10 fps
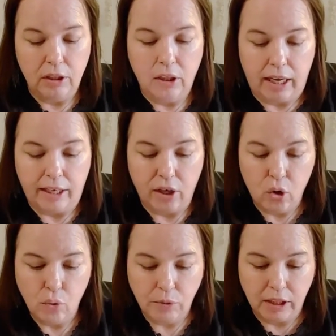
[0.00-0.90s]
I
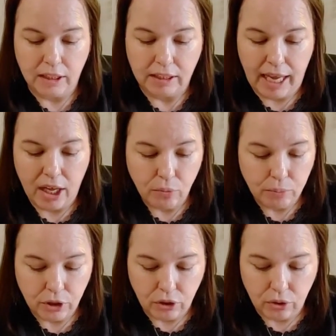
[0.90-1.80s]
hope that this
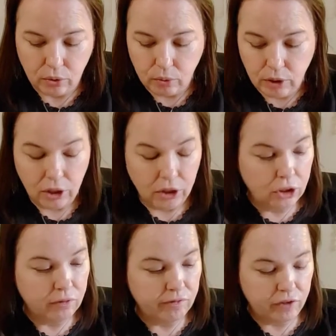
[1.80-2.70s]
helps you.
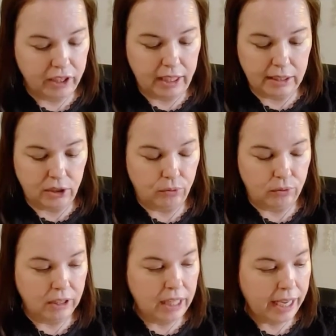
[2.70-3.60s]
Don't forget to
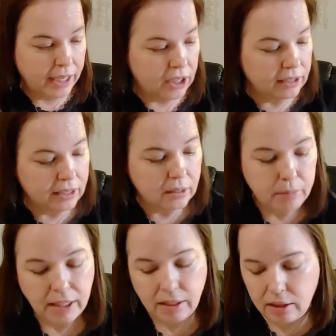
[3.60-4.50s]
like on this
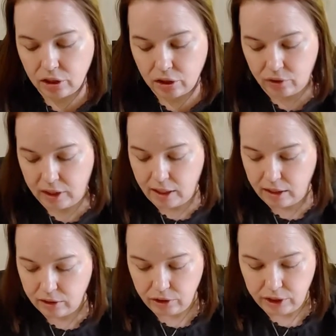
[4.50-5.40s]
message so that
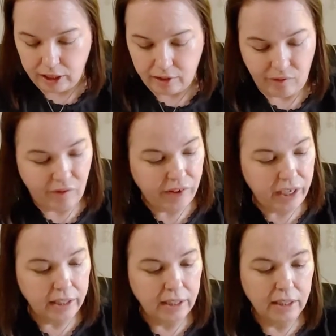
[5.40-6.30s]
others can
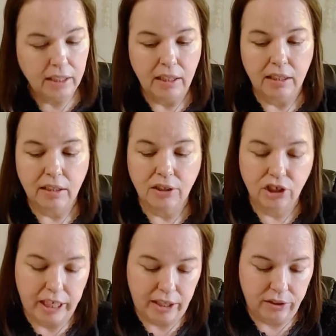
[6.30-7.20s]
find the
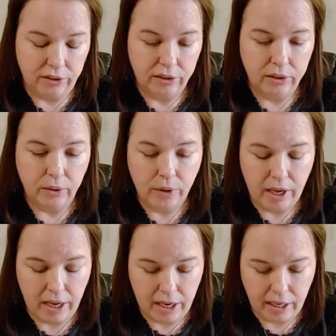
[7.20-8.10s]
channel.
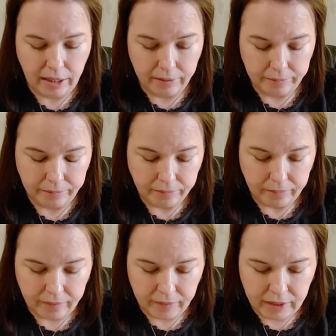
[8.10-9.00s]
Okay,
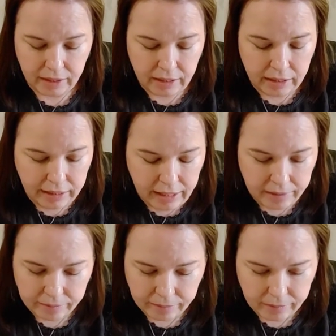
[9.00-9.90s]
yeah,
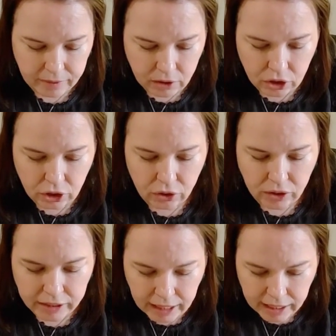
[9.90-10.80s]
you're
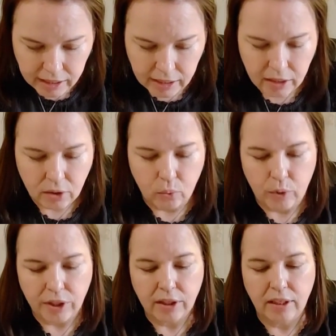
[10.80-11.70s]
done
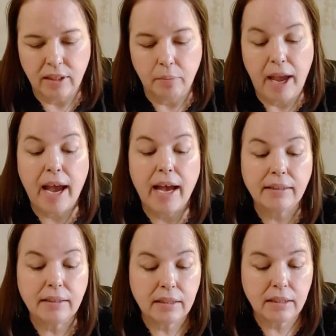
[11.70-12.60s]
with the
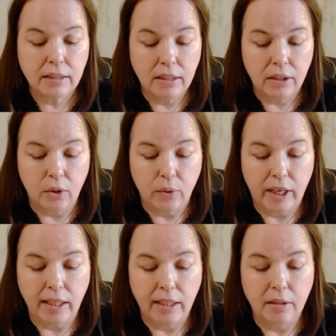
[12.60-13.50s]
past.
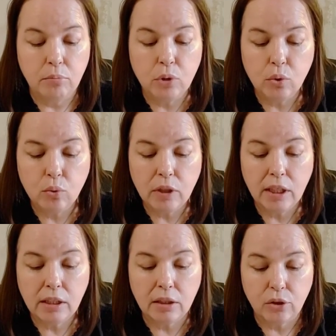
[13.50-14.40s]
Okay, the moon
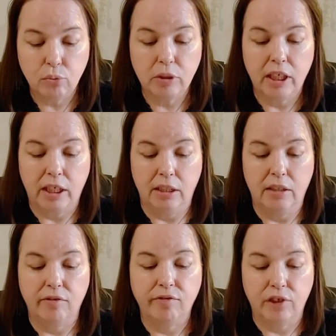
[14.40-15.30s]
has
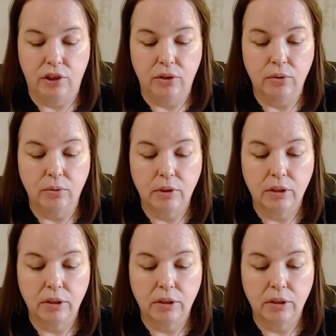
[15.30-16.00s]
illuminated for you